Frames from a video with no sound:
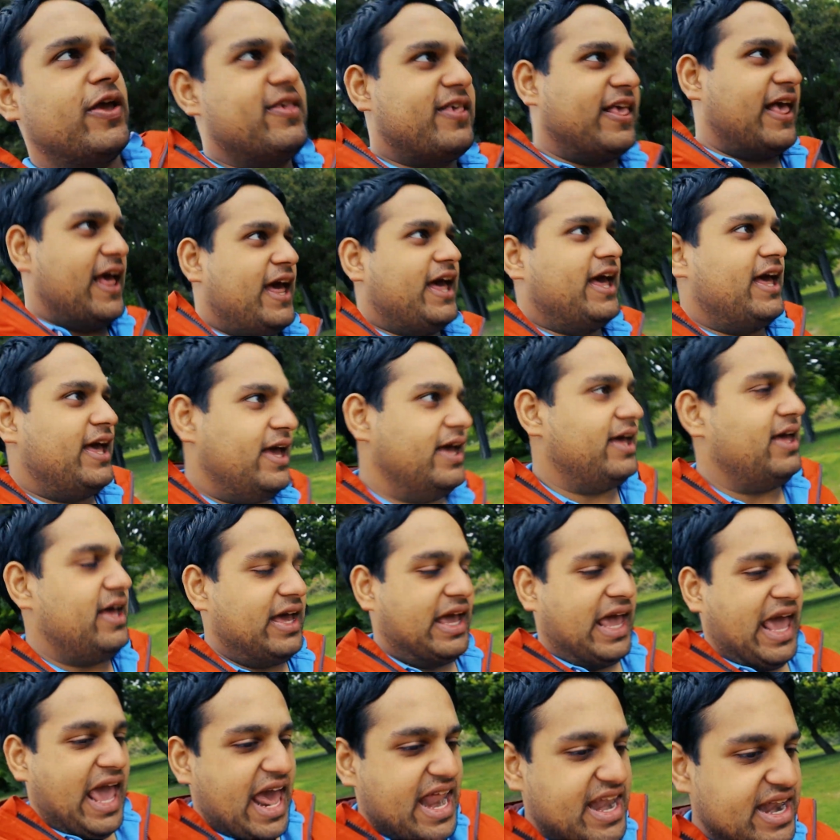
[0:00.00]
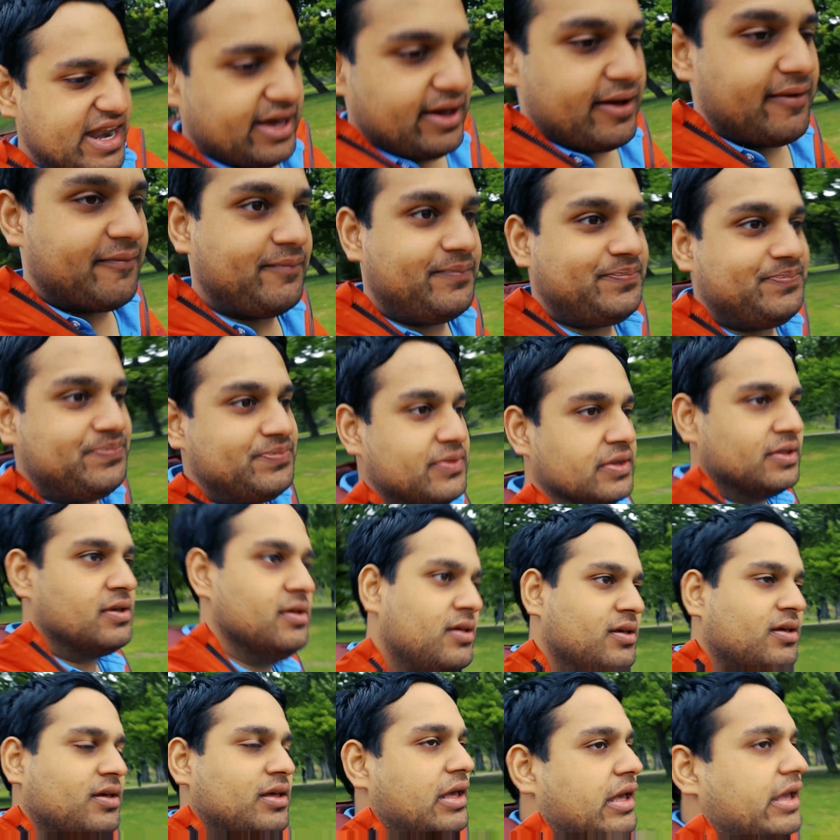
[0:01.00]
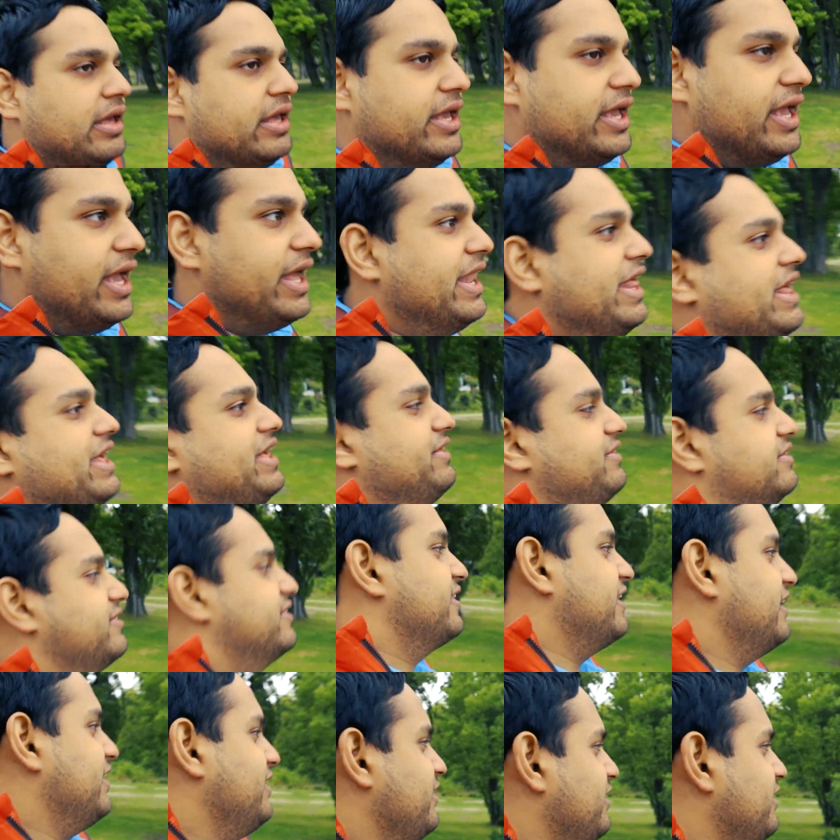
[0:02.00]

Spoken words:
you say it. Again, it is